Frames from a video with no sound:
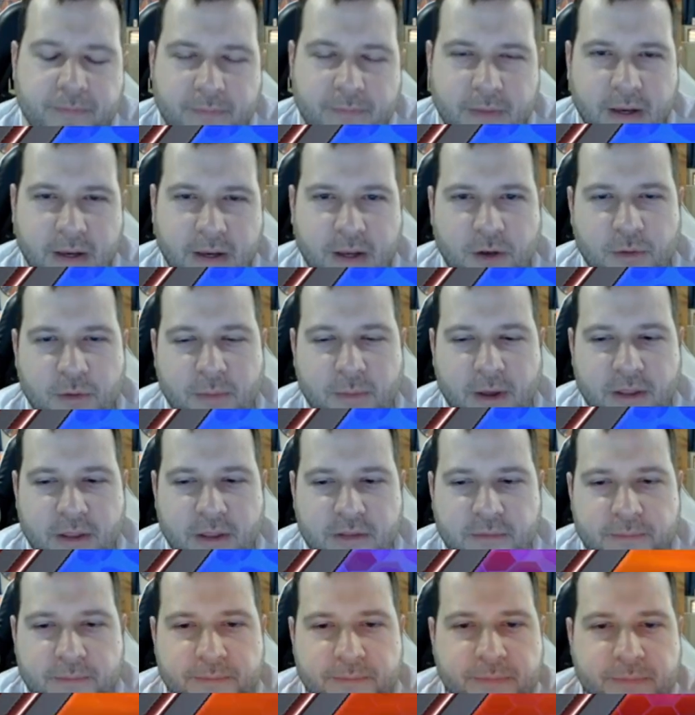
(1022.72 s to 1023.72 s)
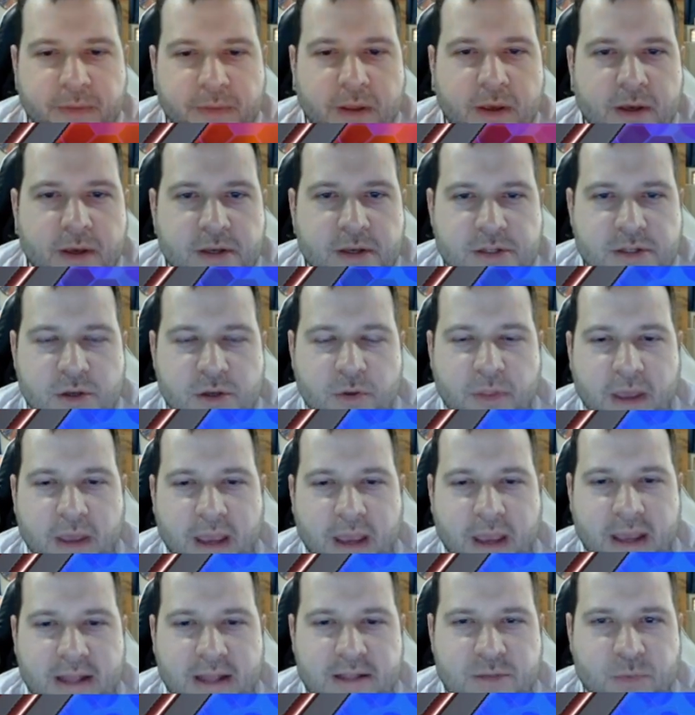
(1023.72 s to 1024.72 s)
I can do math. So the
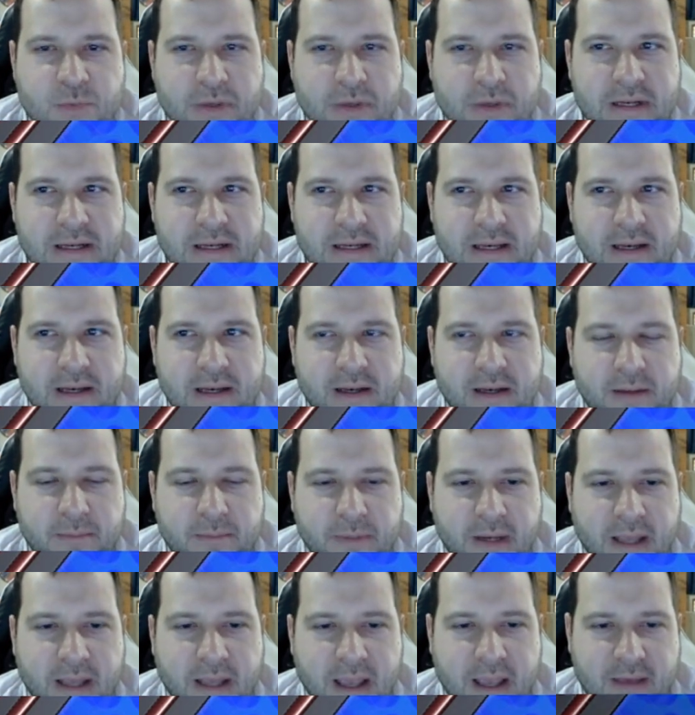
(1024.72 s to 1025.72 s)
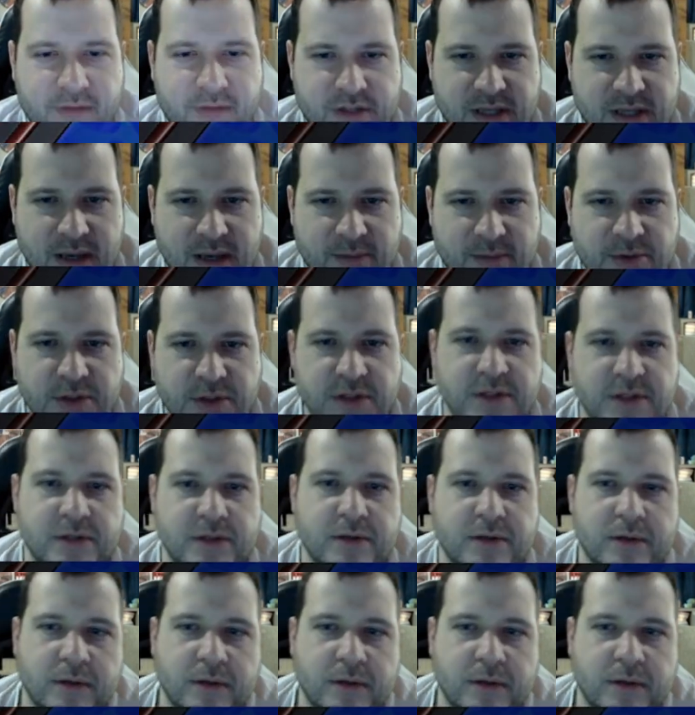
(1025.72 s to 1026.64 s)
hands, we didn't need it, but it gave us options.